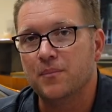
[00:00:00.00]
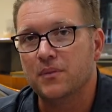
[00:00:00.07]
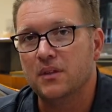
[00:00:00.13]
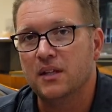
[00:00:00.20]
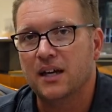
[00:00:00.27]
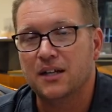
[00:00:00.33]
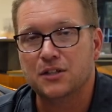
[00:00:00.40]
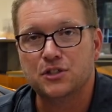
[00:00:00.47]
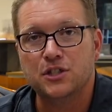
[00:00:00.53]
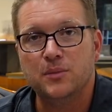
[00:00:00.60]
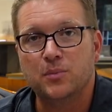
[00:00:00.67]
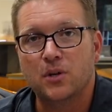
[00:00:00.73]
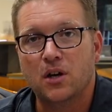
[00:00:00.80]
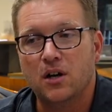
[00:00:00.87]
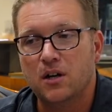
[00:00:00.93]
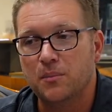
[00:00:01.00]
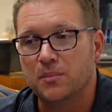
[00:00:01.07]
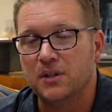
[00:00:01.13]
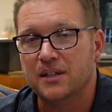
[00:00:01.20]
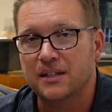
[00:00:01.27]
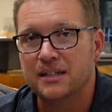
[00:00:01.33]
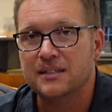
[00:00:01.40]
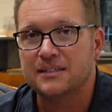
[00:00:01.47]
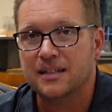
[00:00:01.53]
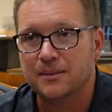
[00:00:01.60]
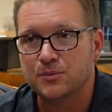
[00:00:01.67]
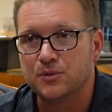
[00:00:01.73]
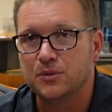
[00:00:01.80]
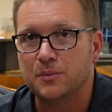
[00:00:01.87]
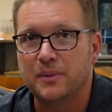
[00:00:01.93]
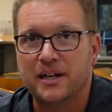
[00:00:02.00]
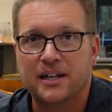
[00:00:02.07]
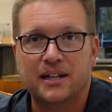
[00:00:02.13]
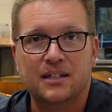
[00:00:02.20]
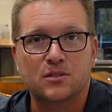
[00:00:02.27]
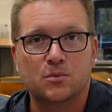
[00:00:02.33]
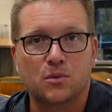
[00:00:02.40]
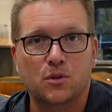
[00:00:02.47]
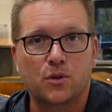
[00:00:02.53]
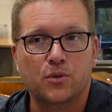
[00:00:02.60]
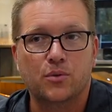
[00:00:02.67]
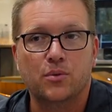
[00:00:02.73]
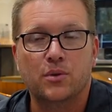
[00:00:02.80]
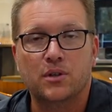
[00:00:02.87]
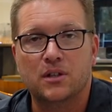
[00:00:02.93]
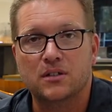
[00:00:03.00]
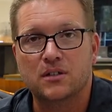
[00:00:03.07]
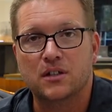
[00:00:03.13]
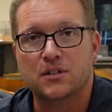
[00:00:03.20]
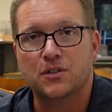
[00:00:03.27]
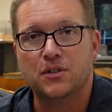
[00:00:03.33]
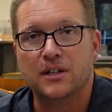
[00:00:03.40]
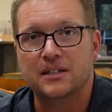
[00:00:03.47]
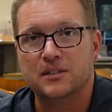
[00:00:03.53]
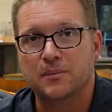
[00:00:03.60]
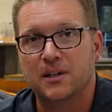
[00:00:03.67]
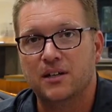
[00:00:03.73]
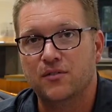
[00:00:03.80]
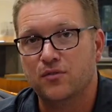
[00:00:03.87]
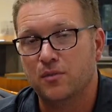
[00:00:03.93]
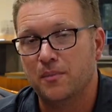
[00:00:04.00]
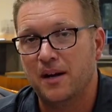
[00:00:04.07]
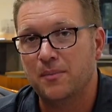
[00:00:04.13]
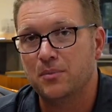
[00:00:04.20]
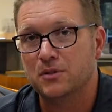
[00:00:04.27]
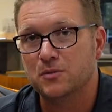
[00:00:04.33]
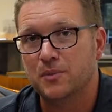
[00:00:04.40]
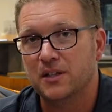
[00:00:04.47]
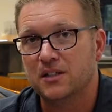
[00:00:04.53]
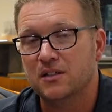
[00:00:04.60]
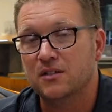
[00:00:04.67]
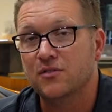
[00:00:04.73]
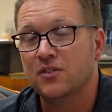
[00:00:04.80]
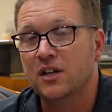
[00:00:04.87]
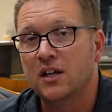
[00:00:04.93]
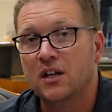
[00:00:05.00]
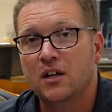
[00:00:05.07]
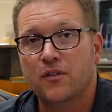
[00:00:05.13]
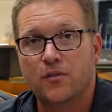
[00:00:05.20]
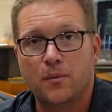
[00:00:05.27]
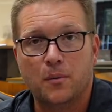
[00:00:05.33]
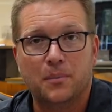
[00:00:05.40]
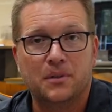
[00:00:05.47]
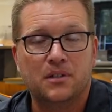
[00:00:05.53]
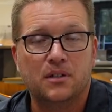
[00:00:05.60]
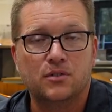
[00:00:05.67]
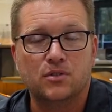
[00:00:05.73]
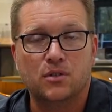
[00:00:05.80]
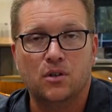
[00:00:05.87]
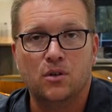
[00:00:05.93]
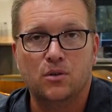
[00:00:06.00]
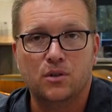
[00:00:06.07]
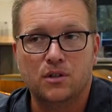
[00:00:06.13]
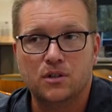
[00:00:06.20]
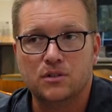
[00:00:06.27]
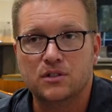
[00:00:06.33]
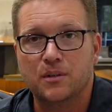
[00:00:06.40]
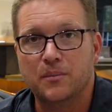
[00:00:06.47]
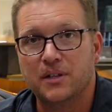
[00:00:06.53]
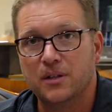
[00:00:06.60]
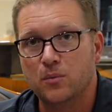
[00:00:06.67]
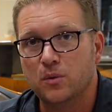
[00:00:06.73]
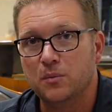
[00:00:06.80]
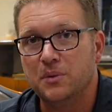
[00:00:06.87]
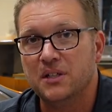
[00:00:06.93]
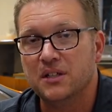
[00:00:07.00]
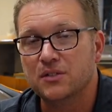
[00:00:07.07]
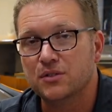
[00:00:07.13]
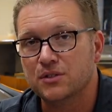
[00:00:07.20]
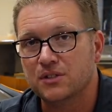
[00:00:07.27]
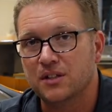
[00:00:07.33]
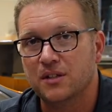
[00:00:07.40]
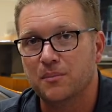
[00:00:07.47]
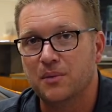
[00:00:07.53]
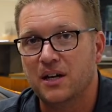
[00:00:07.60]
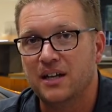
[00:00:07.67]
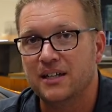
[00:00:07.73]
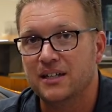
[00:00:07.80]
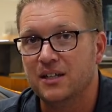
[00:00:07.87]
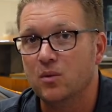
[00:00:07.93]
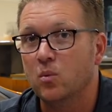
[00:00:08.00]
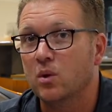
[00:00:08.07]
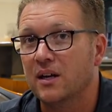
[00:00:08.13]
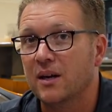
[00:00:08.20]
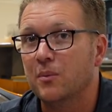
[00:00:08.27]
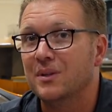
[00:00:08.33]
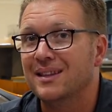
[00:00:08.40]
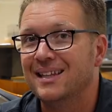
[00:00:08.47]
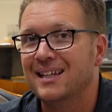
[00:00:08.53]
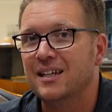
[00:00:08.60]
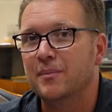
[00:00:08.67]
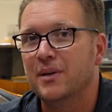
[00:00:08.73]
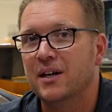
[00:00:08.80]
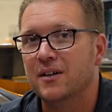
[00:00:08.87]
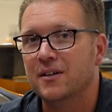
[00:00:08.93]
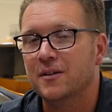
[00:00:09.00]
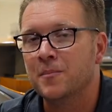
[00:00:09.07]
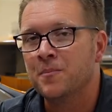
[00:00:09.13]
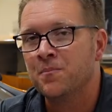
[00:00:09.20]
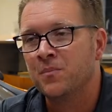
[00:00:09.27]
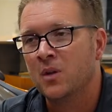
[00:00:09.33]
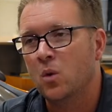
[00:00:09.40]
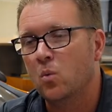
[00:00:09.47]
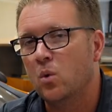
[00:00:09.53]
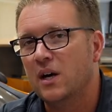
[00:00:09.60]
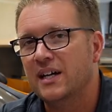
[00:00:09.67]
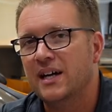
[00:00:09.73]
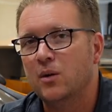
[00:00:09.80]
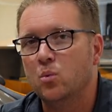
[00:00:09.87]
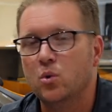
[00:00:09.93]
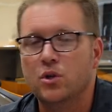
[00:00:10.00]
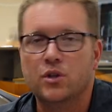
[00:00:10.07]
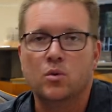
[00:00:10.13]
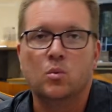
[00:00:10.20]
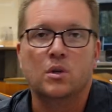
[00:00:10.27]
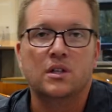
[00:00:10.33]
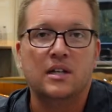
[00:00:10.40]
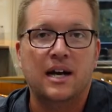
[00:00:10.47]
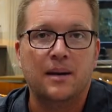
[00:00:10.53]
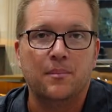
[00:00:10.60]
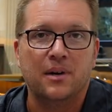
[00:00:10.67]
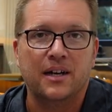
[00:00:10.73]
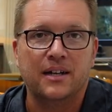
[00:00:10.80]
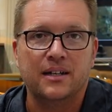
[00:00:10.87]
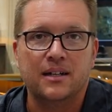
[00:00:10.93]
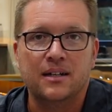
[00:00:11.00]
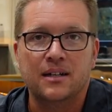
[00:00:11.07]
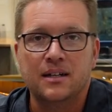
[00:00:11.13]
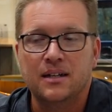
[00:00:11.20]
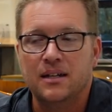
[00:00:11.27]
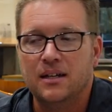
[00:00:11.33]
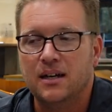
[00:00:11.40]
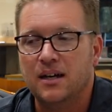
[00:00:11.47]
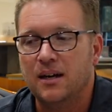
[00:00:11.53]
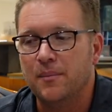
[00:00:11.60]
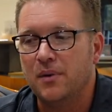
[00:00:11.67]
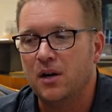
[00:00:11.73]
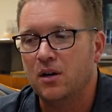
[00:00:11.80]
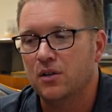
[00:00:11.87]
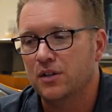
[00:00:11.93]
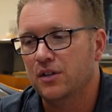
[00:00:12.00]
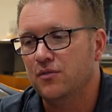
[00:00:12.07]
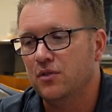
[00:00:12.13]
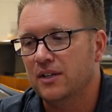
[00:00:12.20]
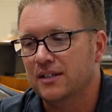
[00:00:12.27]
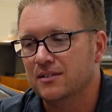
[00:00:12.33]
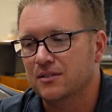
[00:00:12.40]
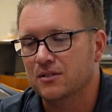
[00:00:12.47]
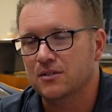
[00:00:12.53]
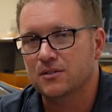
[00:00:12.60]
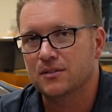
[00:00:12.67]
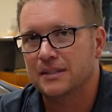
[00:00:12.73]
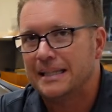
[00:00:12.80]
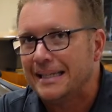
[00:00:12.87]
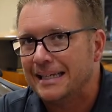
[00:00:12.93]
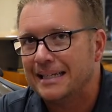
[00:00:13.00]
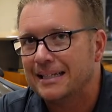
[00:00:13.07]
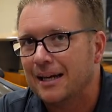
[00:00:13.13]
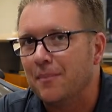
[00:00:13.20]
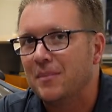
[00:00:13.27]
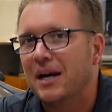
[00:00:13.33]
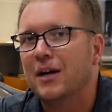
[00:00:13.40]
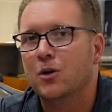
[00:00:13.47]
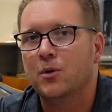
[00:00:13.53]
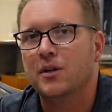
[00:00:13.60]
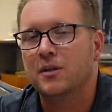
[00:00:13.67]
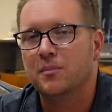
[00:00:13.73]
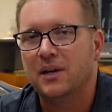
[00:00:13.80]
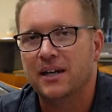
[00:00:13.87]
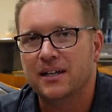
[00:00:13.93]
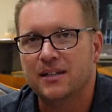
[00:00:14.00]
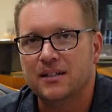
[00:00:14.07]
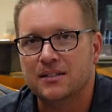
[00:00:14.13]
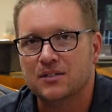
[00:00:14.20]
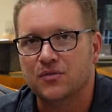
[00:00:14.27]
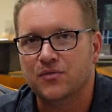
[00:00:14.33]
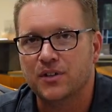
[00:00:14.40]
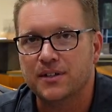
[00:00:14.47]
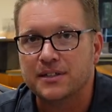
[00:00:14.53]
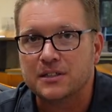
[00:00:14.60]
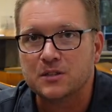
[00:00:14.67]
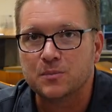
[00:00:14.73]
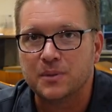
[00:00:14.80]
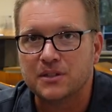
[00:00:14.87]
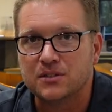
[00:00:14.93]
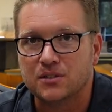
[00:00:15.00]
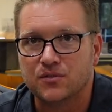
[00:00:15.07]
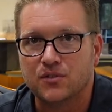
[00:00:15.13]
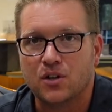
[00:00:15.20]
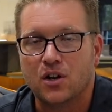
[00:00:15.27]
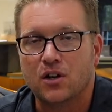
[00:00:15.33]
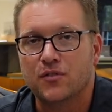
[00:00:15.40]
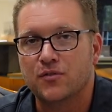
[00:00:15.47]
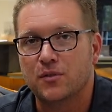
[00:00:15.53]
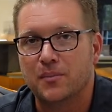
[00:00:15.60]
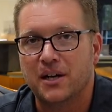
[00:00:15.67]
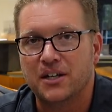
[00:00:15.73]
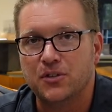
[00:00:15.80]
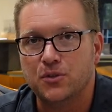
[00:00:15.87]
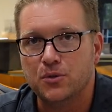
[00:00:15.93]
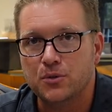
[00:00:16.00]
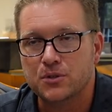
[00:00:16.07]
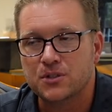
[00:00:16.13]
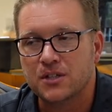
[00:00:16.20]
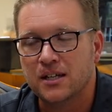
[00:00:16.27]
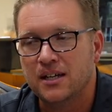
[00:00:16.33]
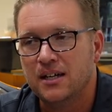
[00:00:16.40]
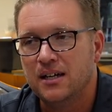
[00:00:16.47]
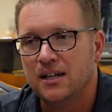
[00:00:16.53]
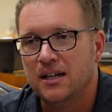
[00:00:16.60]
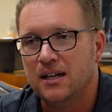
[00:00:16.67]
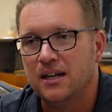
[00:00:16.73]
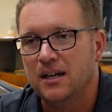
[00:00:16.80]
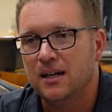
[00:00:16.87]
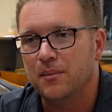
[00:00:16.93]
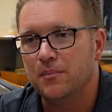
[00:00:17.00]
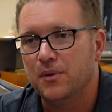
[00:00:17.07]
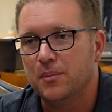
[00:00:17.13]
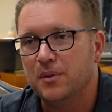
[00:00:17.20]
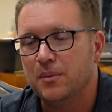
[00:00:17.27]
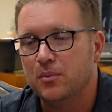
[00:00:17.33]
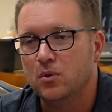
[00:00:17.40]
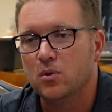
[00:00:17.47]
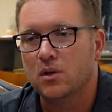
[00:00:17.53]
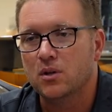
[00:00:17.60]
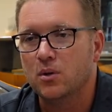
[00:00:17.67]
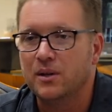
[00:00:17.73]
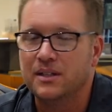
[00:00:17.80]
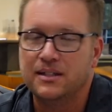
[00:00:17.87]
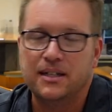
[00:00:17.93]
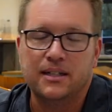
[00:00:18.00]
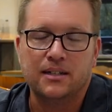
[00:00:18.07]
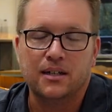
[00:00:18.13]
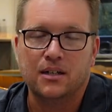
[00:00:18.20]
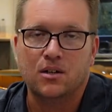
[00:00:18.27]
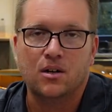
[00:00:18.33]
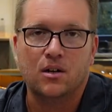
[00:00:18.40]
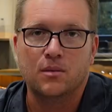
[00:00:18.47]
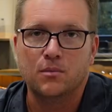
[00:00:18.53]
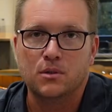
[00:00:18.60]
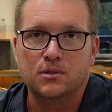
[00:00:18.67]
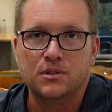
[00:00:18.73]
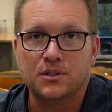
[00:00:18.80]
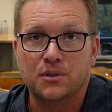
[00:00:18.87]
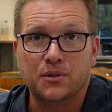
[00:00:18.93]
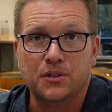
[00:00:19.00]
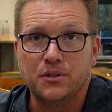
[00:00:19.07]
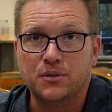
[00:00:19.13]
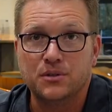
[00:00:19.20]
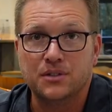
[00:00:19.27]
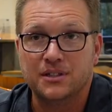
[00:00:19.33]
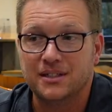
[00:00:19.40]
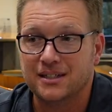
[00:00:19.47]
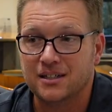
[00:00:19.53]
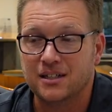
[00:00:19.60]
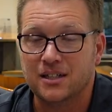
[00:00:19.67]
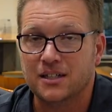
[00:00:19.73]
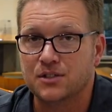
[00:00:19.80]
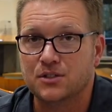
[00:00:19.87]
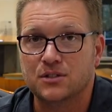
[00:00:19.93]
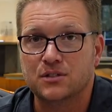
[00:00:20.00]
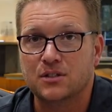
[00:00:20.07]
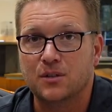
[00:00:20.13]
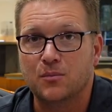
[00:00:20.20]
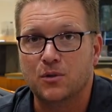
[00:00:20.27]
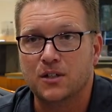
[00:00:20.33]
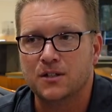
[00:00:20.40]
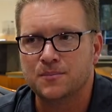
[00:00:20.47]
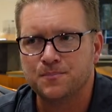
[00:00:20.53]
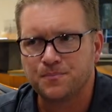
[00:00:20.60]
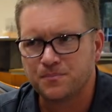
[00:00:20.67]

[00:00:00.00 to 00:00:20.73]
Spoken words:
Not a cheap car, but it is absolutely badass. We'll go through it and I'll talk to you guys about it from my perspective, from a potential owner, somebody that would be interested in buying it, and what I would think about it, why I would or would not buy it. I'll give you guys a little hint. I'm not going to buy it. It's a very expensive car for my use. I'm going to take that car, I'm mostly going to use it in a collection somewhere.